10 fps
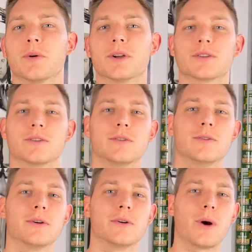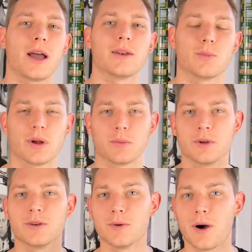wanted to do it right when
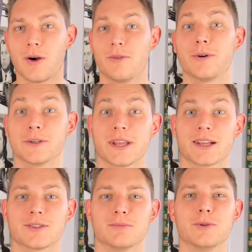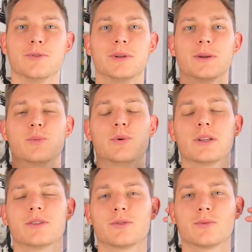we do our first action movie,
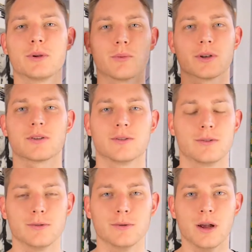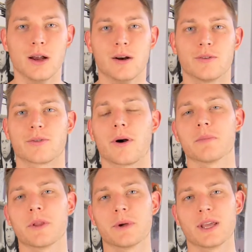which we wanted to do
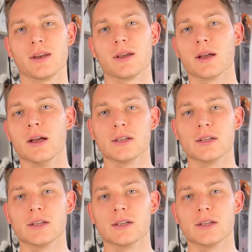from the beginning.